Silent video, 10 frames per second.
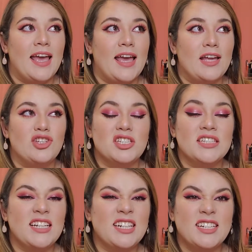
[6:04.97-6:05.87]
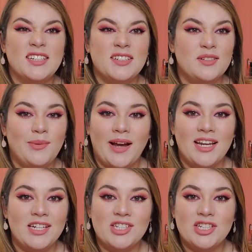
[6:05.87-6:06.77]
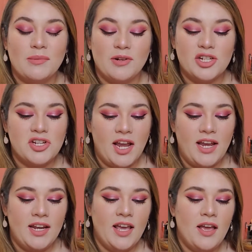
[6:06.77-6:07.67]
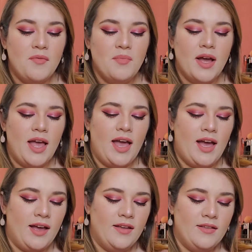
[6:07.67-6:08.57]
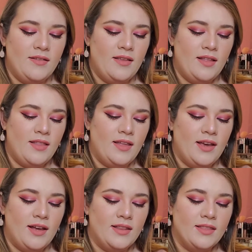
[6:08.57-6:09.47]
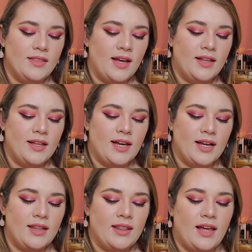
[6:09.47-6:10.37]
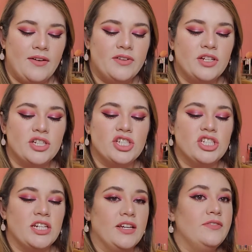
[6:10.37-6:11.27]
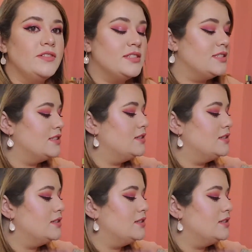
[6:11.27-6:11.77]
just like a white shimmer shade, but it has like a lilac lavender shift.